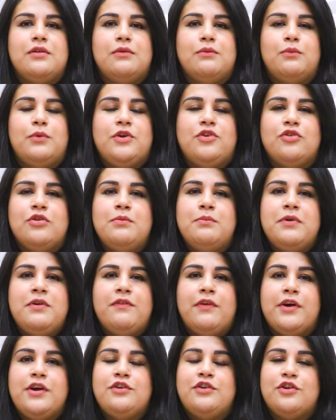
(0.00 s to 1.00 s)
we shouldn't be
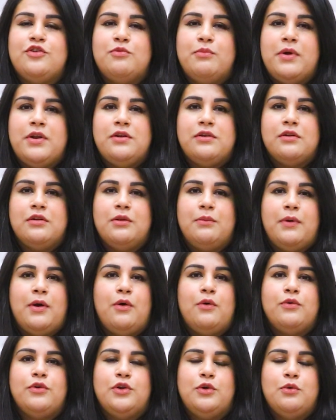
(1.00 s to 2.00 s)
very judgmental
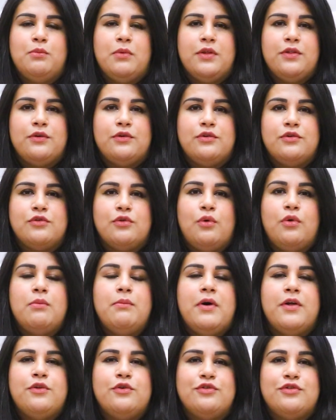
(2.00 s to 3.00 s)
about new mothers or
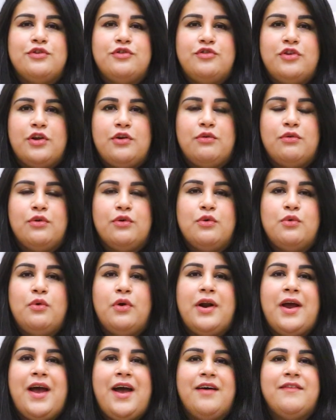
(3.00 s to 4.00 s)
mothers in general who
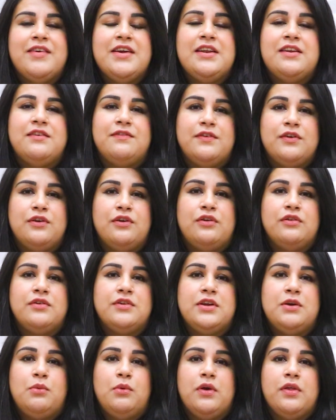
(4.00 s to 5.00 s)
are having
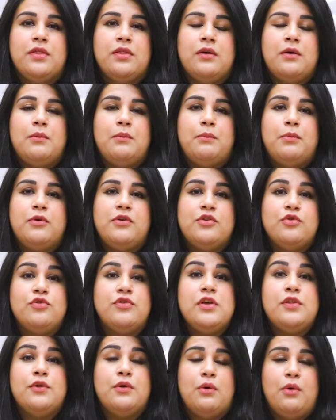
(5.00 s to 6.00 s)
difficulty with
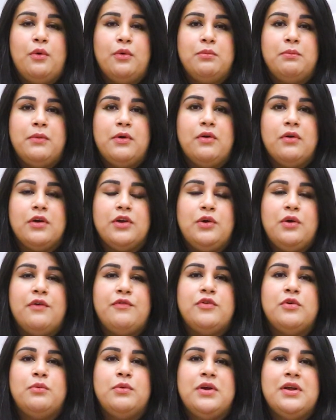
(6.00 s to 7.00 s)
producing their own milk. You
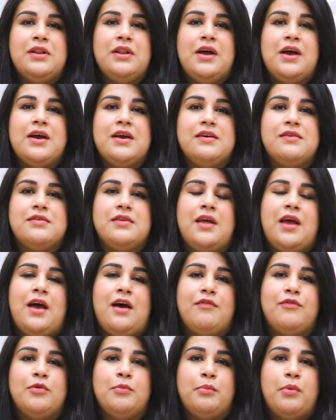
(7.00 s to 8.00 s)
have to realize that
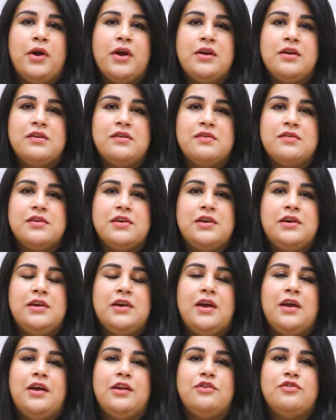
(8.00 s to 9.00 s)
after
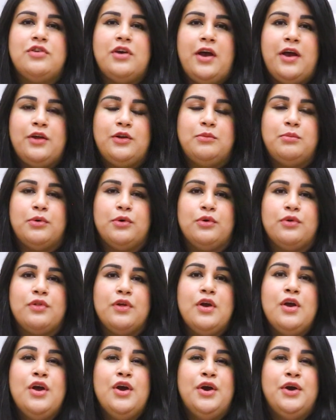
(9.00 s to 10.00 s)
pregnancy and
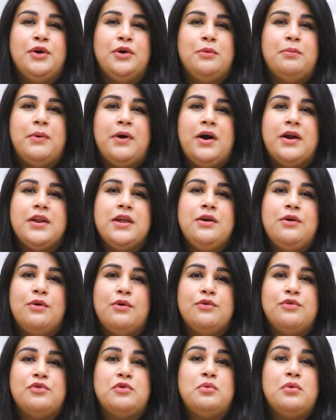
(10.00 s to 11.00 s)
childbirth, your body
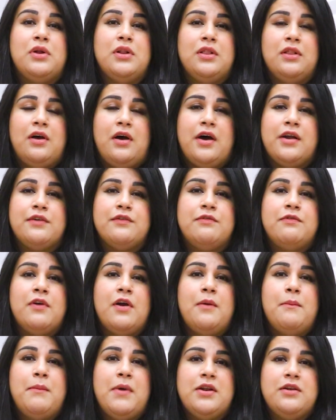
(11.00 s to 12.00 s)
goes through a lot of
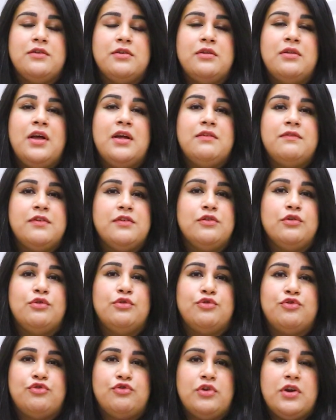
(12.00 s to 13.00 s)
mental and
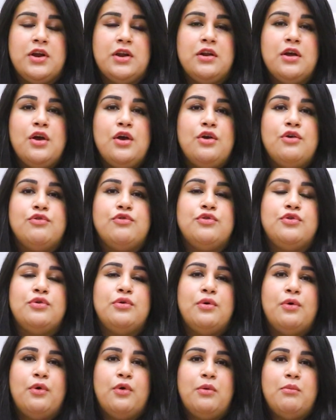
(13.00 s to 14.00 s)
physical strain. So
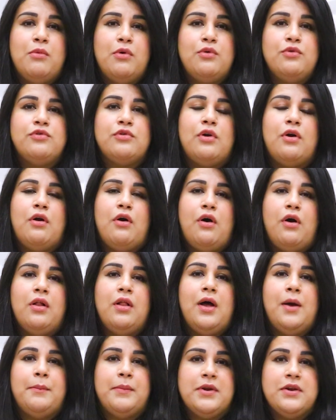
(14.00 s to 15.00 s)
your hormones are
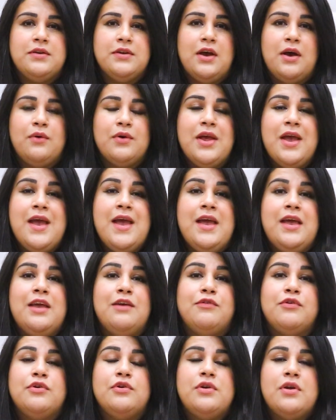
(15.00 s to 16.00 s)
all up and down.
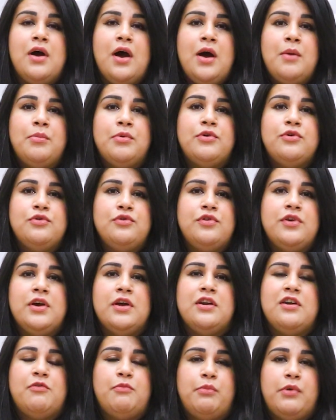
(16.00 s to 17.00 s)
If you're not producing
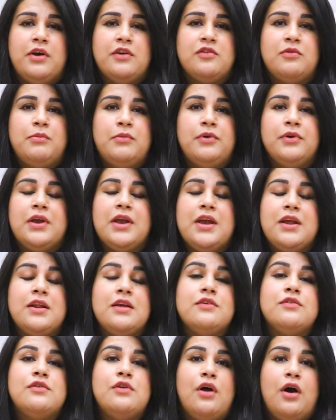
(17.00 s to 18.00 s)
enough breast milk, it
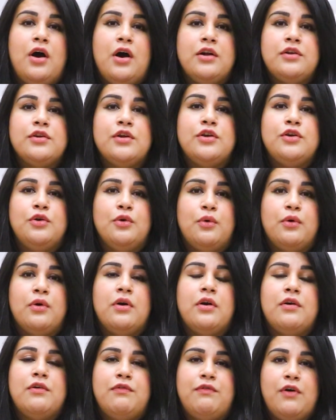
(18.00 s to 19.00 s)
is not
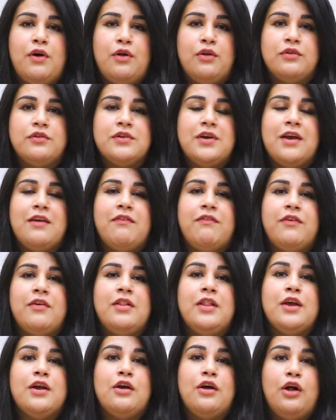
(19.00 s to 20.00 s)
your fault. I feel
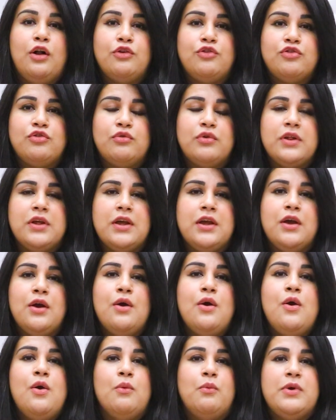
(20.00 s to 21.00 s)
like culturally,
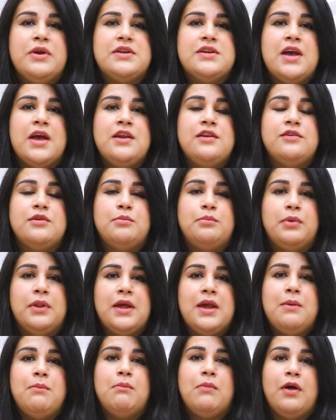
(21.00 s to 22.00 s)
we tend to
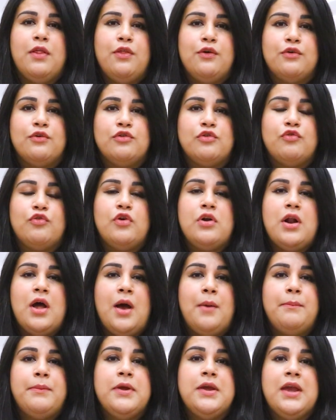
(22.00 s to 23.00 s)
blame mothers for
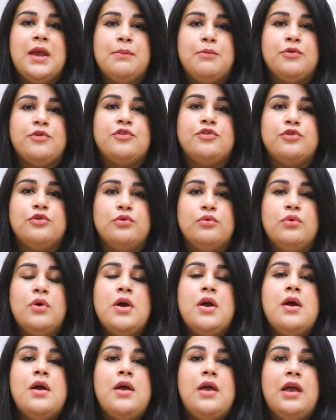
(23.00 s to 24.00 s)
not being able to
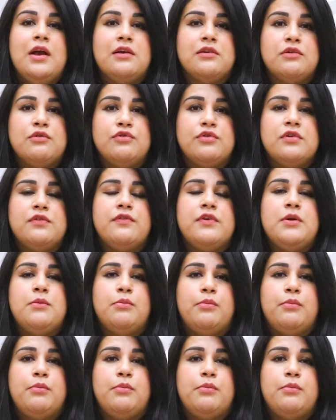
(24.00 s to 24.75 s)
exclusively